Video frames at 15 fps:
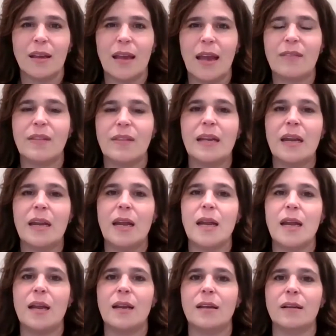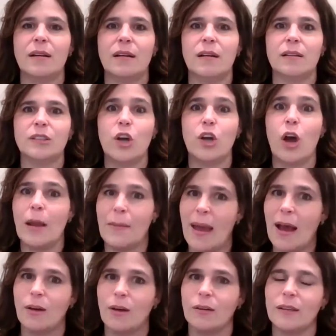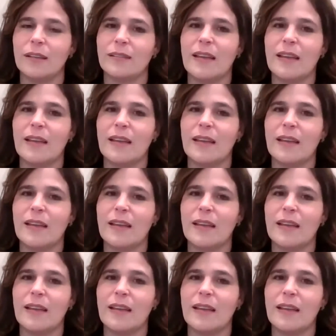and they need time out.